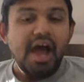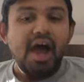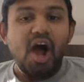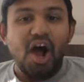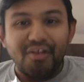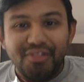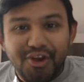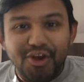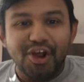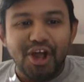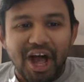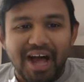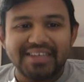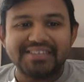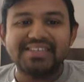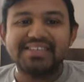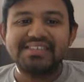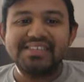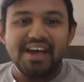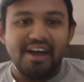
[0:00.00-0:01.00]
Other
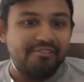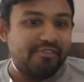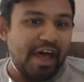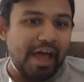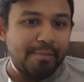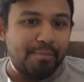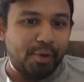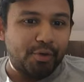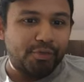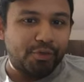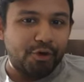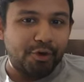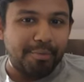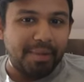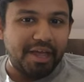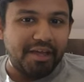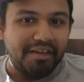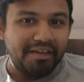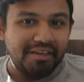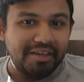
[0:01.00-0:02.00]
causes of
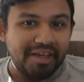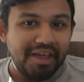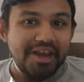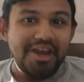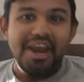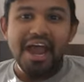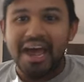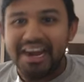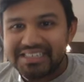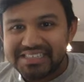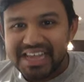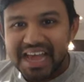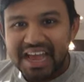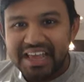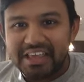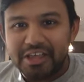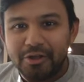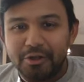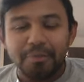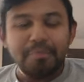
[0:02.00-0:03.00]
hypothermia, not as high
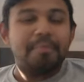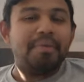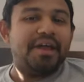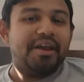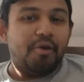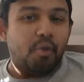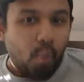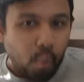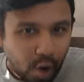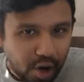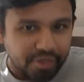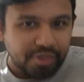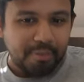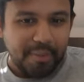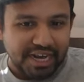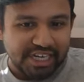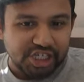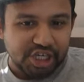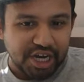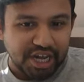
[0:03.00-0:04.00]
yield, but worth
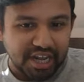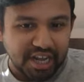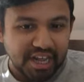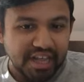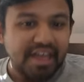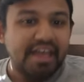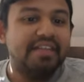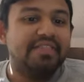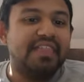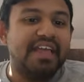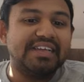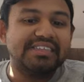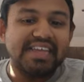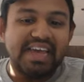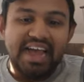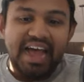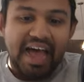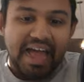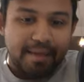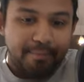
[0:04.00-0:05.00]
mentioning, things
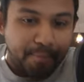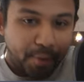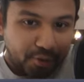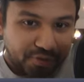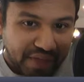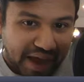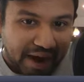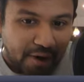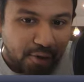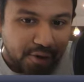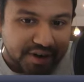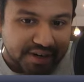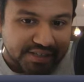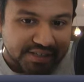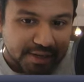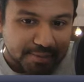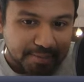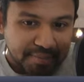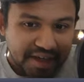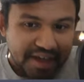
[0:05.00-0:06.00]
like
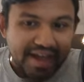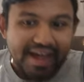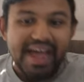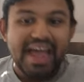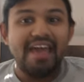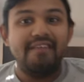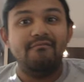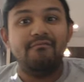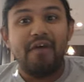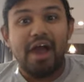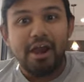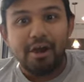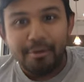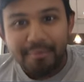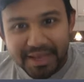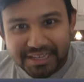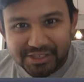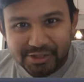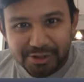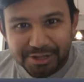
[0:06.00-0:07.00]
hypothyroidism,
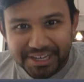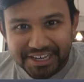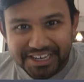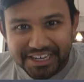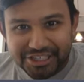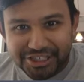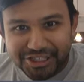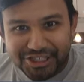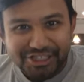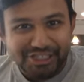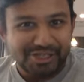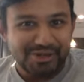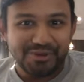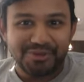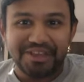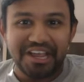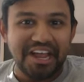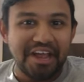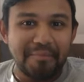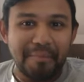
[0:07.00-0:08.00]
environmental conditions. So
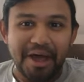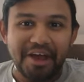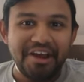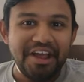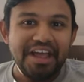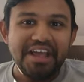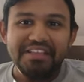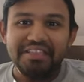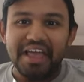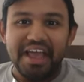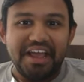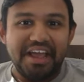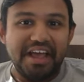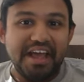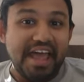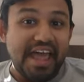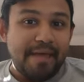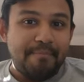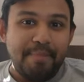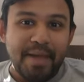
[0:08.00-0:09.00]
think about like
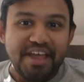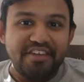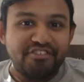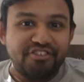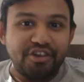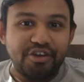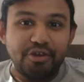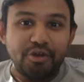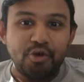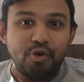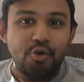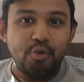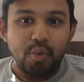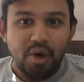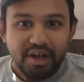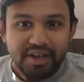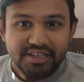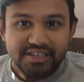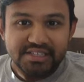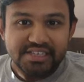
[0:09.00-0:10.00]
a patient who
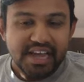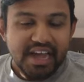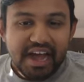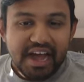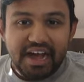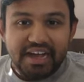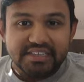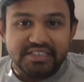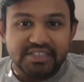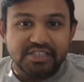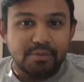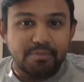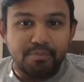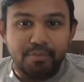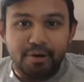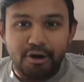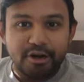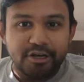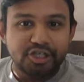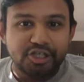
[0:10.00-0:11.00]
was uh,
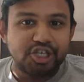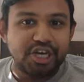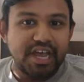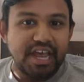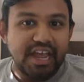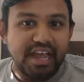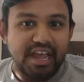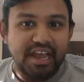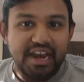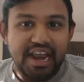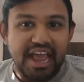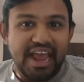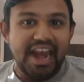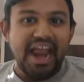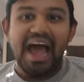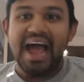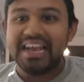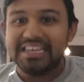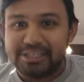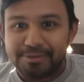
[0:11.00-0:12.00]
submerged in an
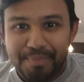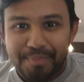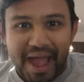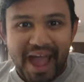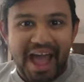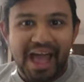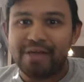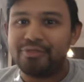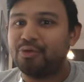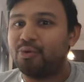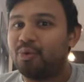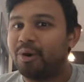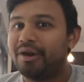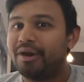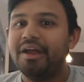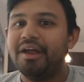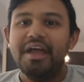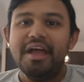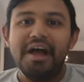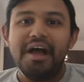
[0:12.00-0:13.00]
ice bath
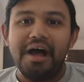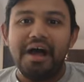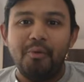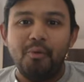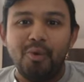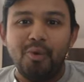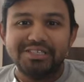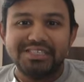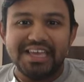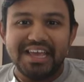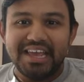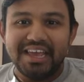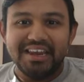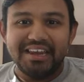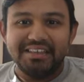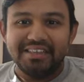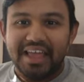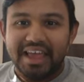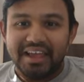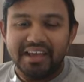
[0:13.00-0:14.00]
or uh, was
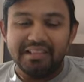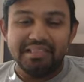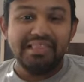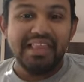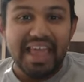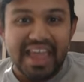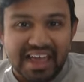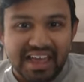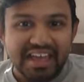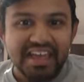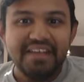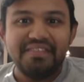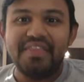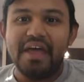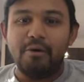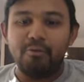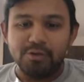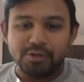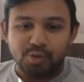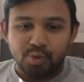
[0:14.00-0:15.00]
in like a lake
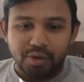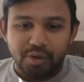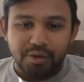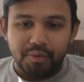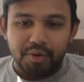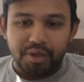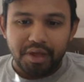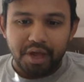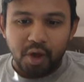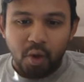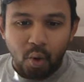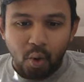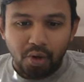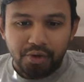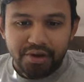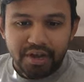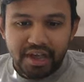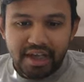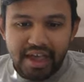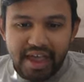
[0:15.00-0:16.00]
that was really, really
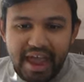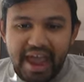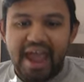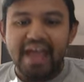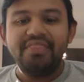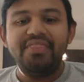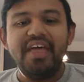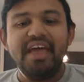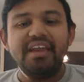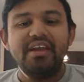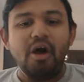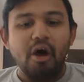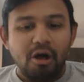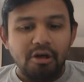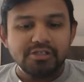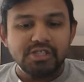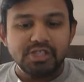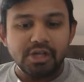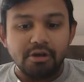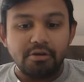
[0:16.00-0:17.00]
cold. And then
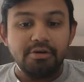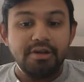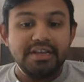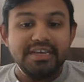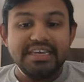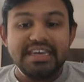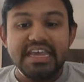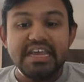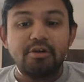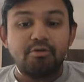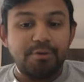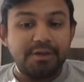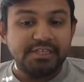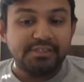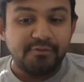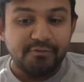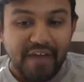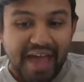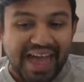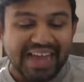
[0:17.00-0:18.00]
also decreased
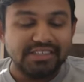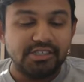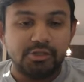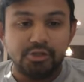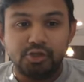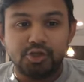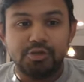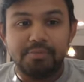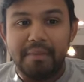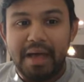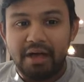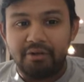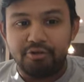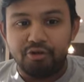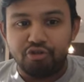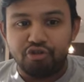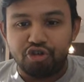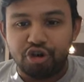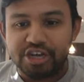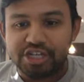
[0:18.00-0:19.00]
fat due to
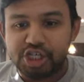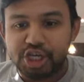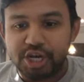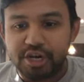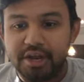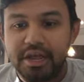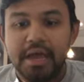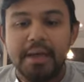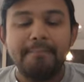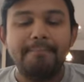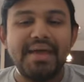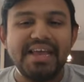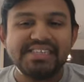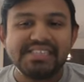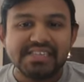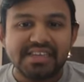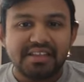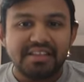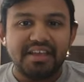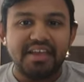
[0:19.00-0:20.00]
malnutrition.
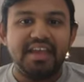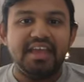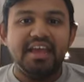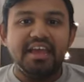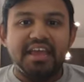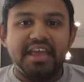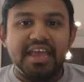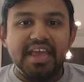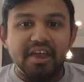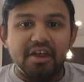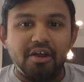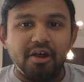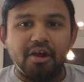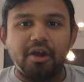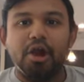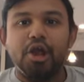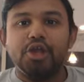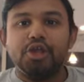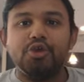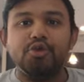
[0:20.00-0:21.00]
Basically
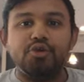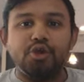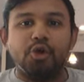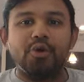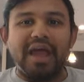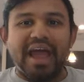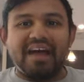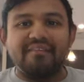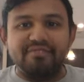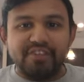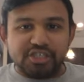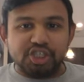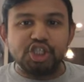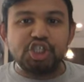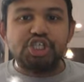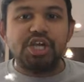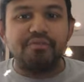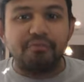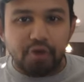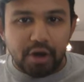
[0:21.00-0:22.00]
here, you don't have the
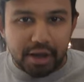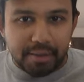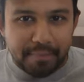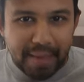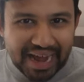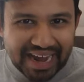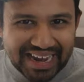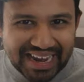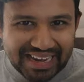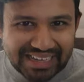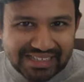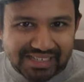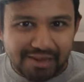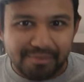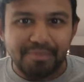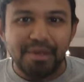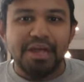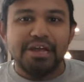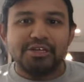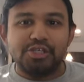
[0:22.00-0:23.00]
shivering
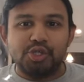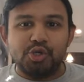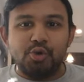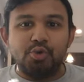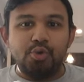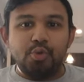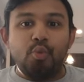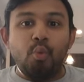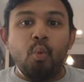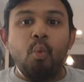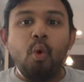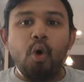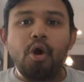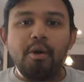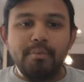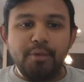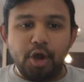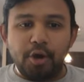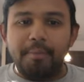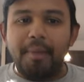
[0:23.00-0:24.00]
mechanism to
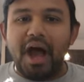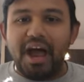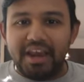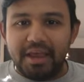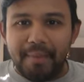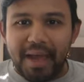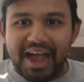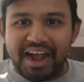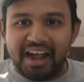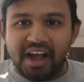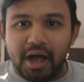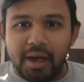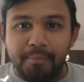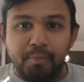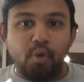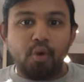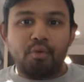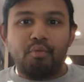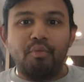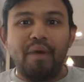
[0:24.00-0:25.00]
warm your body back up
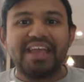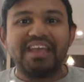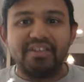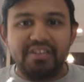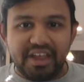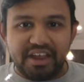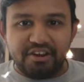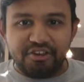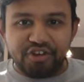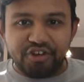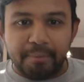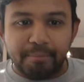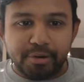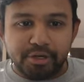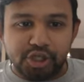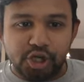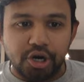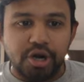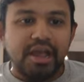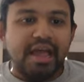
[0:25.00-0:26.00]
or regulate your
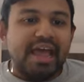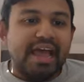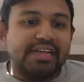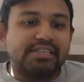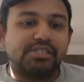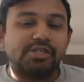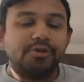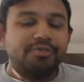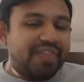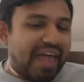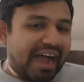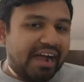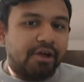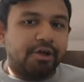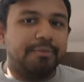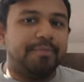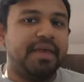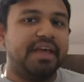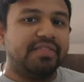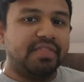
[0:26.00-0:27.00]
temperature. And so that
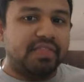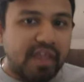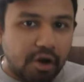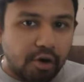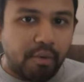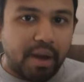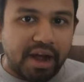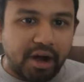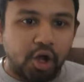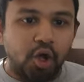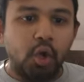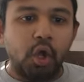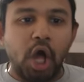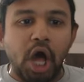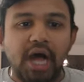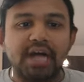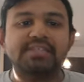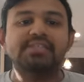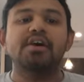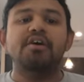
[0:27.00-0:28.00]
could be a theoretical
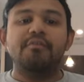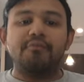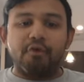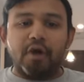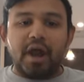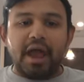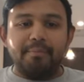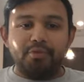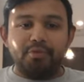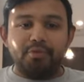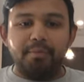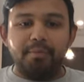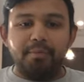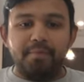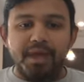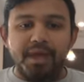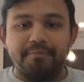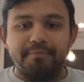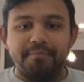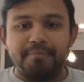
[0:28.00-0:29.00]
cause for hypothermia.